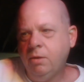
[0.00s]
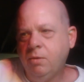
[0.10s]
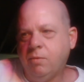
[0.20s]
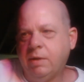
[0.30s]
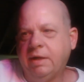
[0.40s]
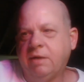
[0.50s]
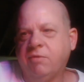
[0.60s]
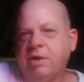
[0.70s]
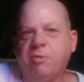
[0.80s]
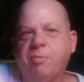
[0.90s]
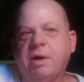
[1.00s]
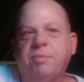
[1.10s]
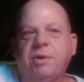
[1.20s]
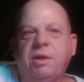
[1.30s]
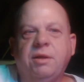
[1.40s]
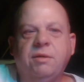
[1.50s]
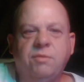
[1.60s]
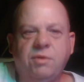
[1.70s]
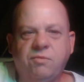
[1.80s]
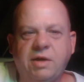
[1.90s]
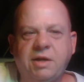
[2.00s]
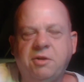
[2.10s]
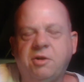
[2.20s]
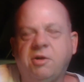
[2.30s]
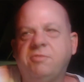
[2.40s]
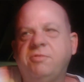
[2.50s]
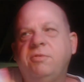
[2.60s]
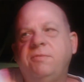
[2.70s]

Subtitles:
rental property and write it off